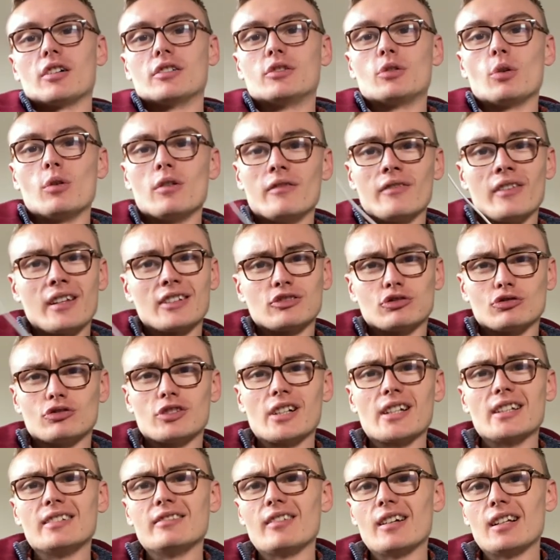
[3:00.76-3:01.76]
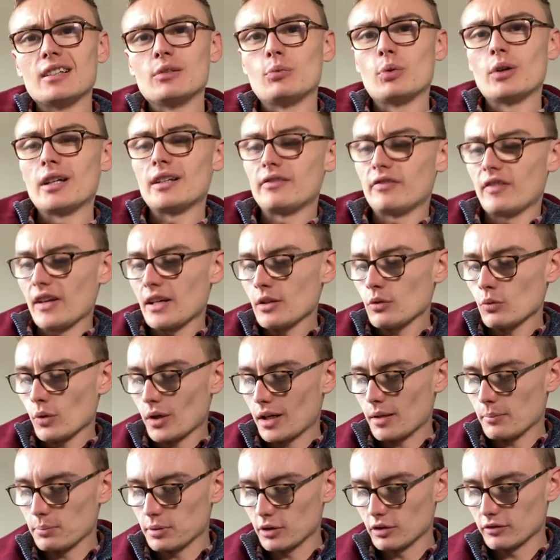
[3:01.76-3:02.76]
are doing this really, really weird thing
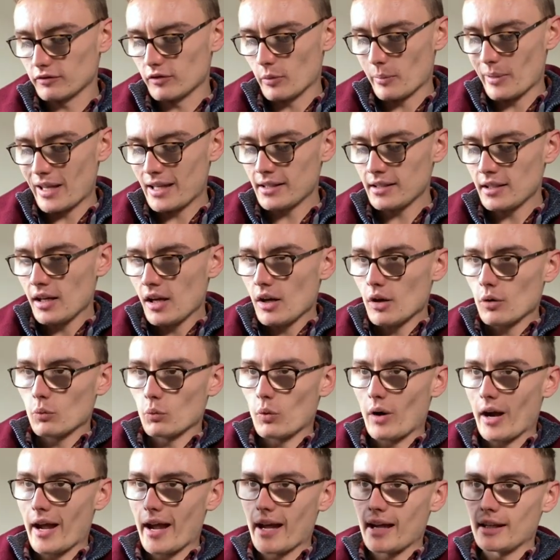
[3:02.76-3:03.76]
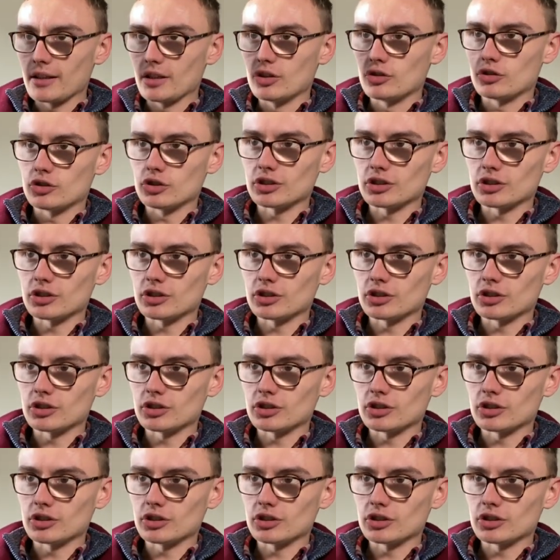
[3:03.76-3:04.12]
when I plug them in, where you